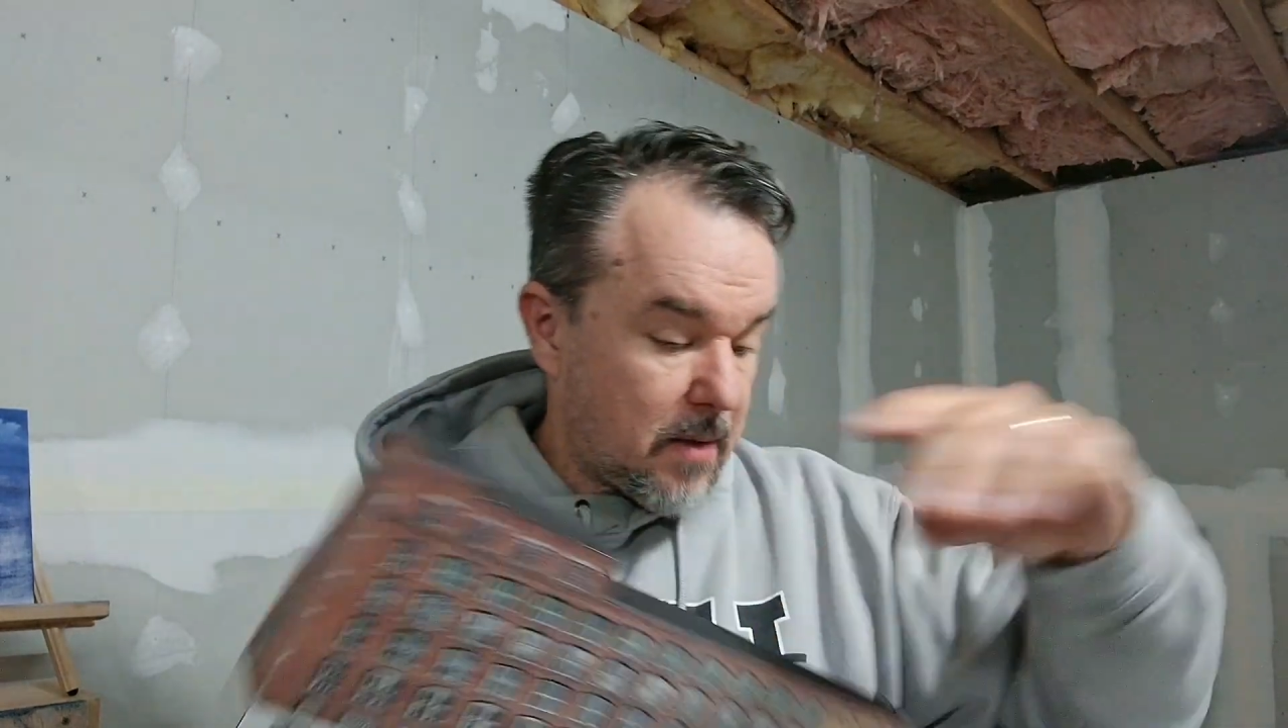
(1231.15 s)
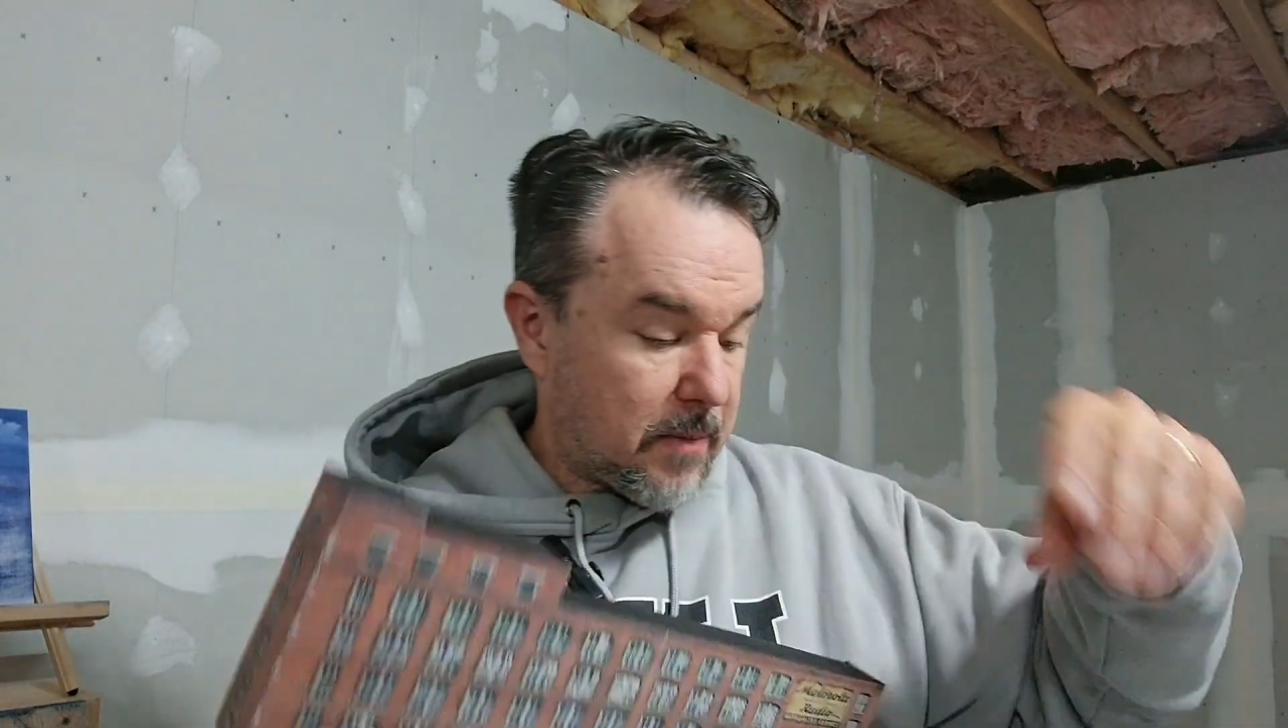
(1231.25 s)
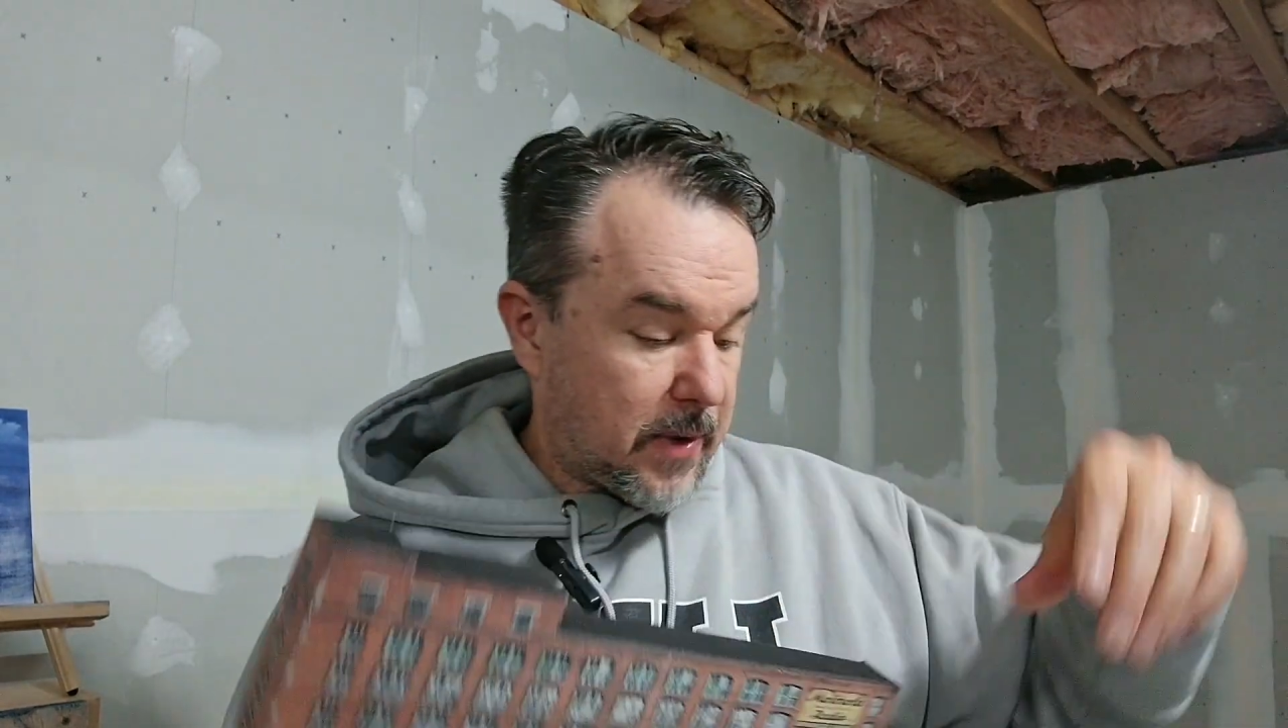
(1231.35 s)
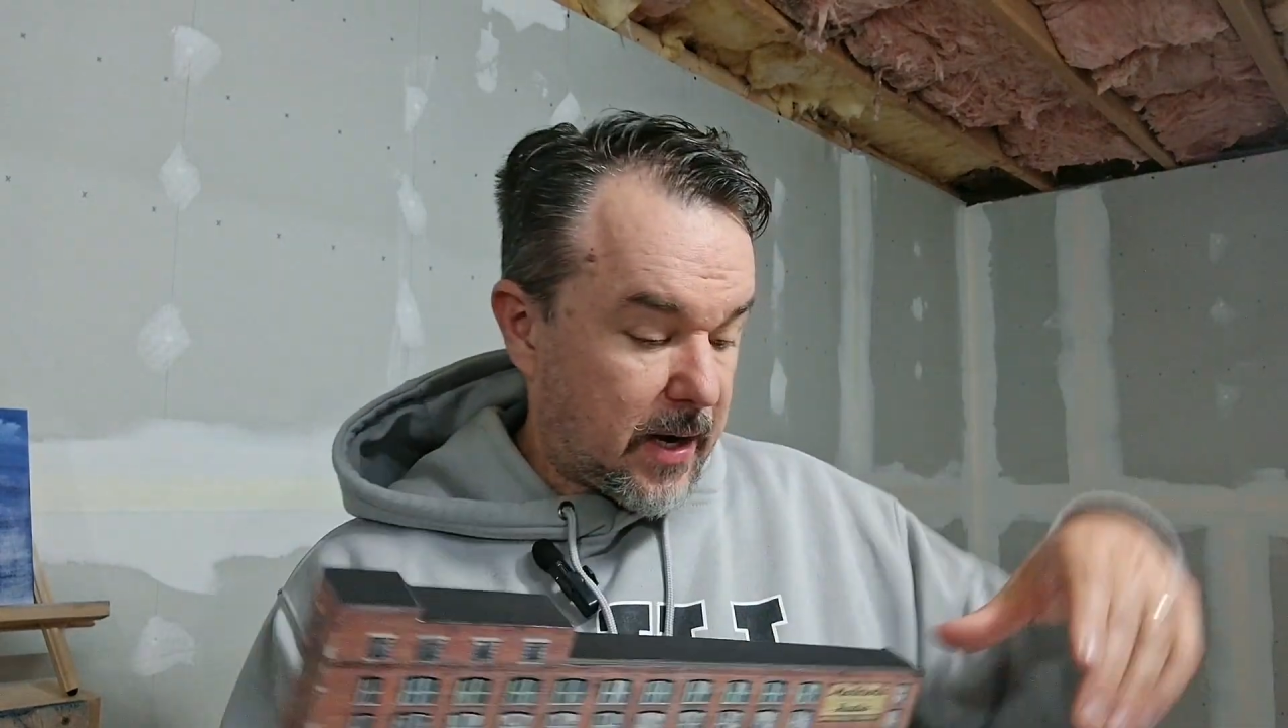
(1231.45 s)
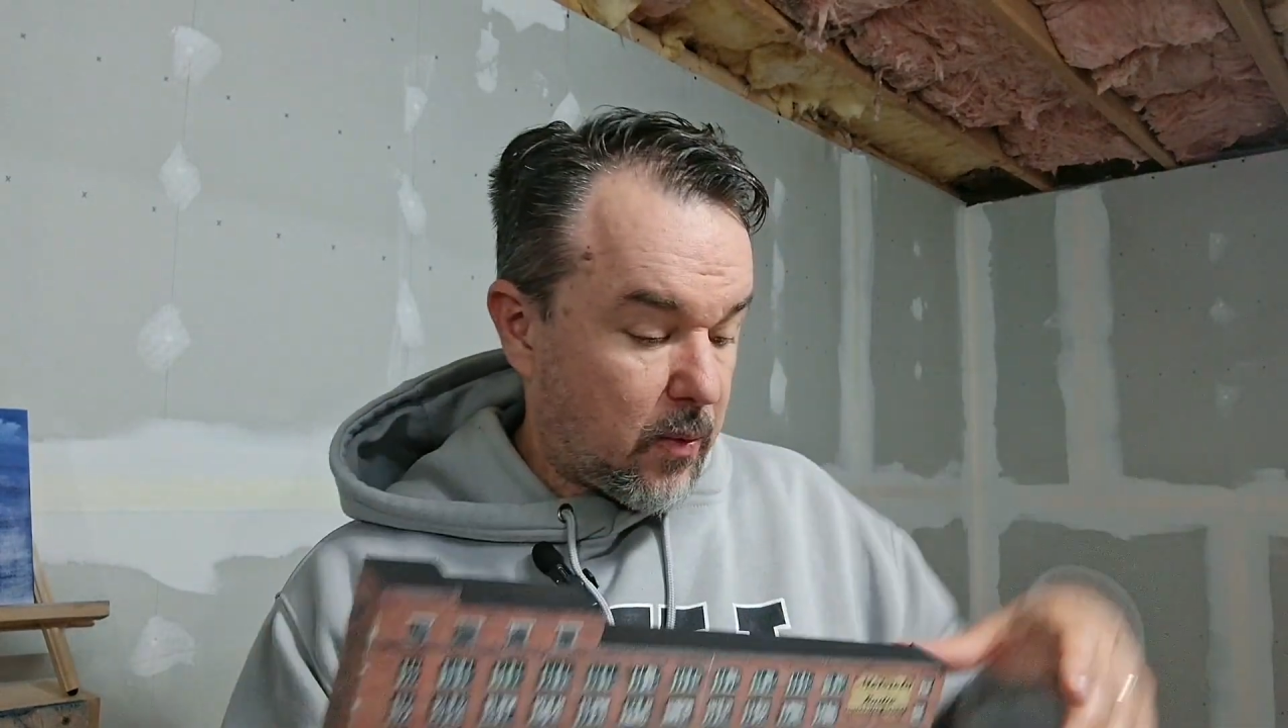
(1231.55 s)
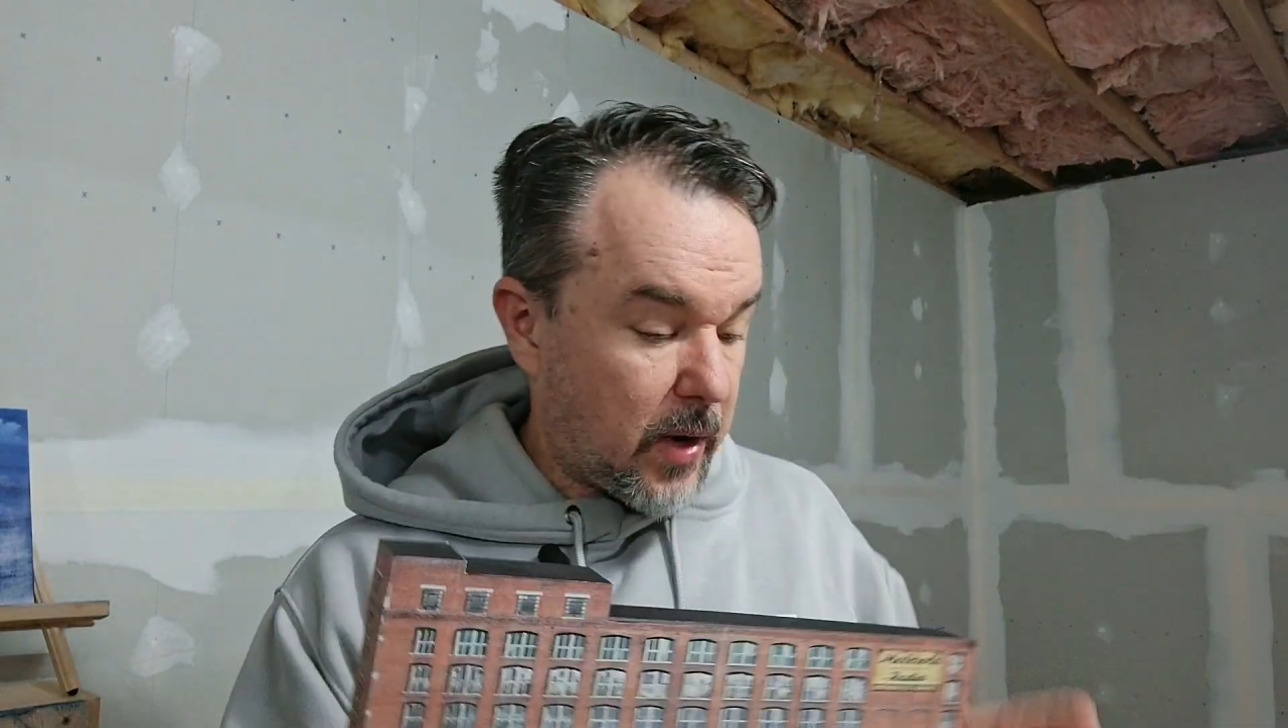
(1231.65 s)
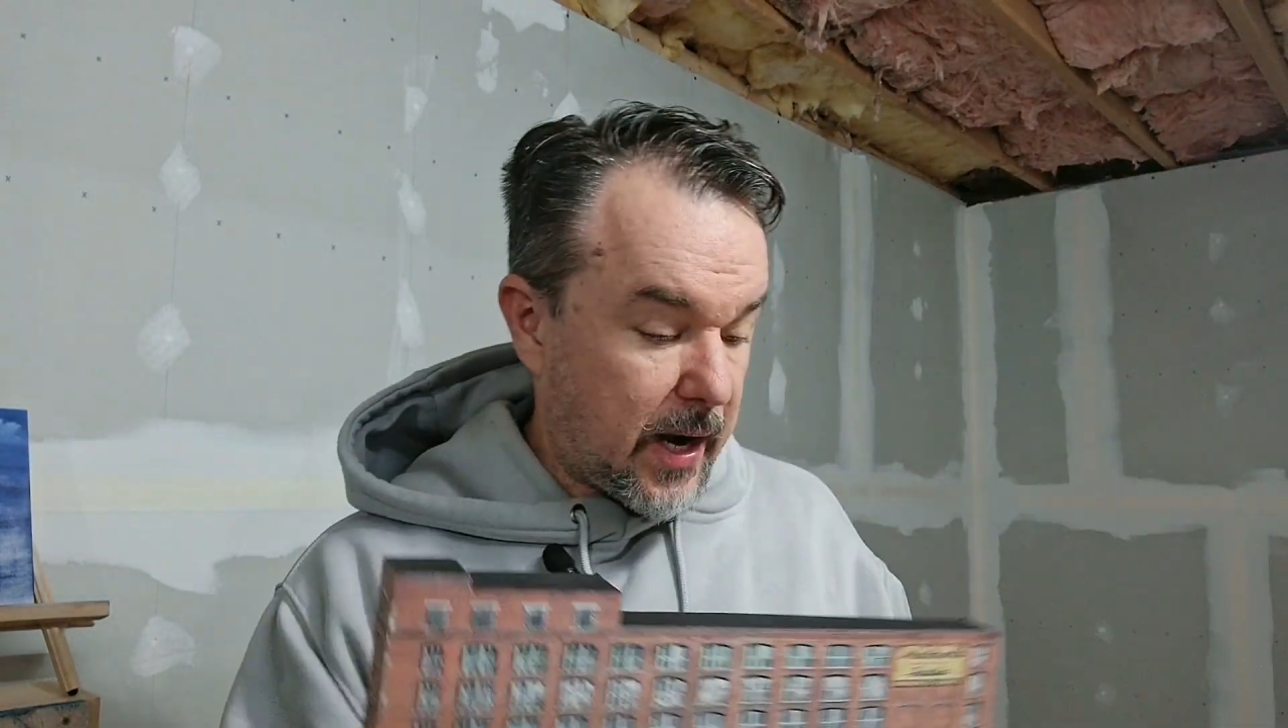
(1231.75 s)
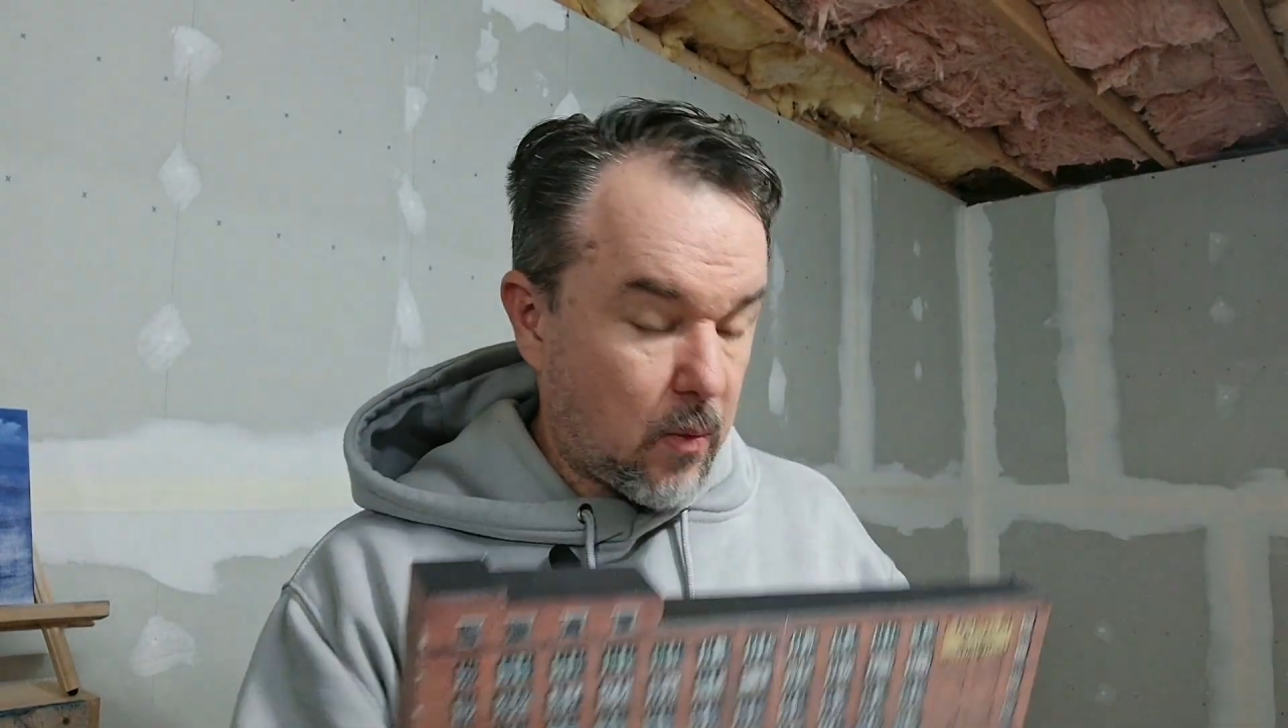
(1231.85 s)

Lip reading: But what I